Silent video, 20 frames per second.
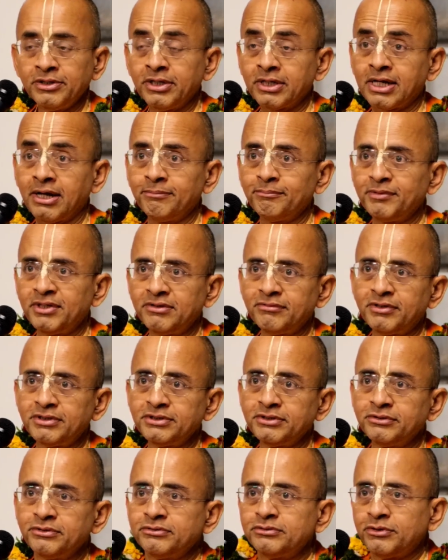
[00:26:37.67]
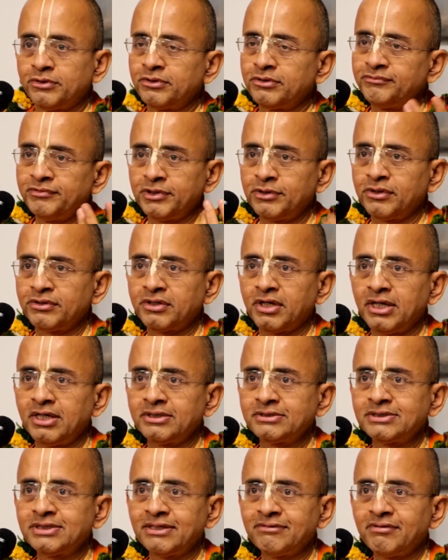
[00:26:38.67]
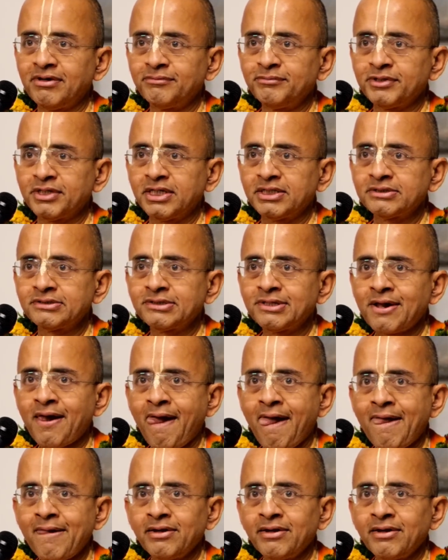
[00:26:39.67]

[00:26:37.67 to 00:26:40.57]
In company, what you do, we don't call it seva because